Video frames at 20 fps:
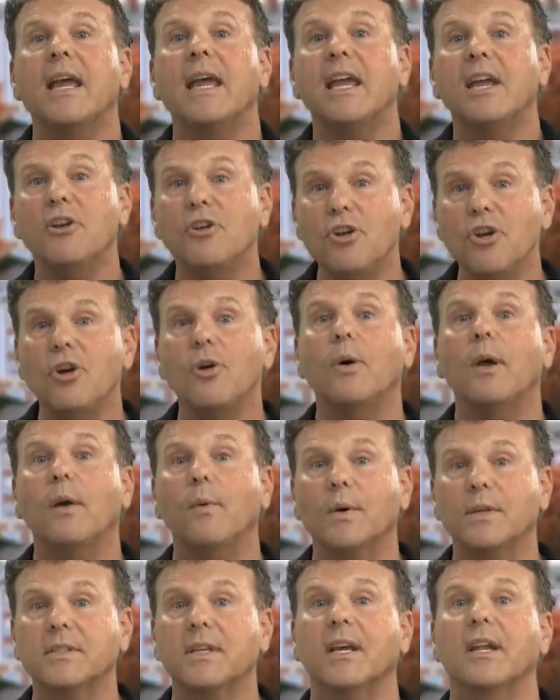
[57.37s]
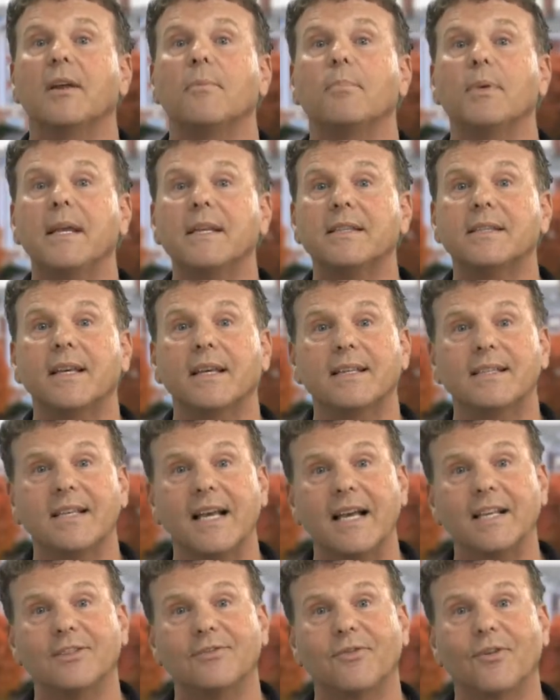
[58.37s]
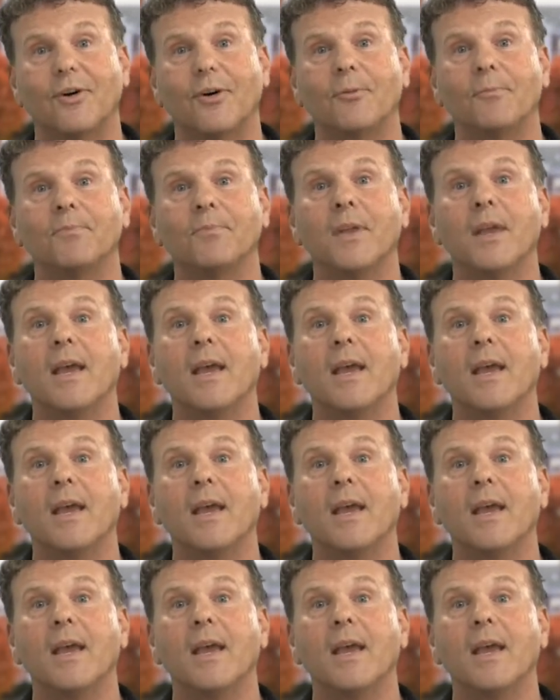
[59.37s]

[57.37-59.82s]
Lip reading: he knew he was going to be successful.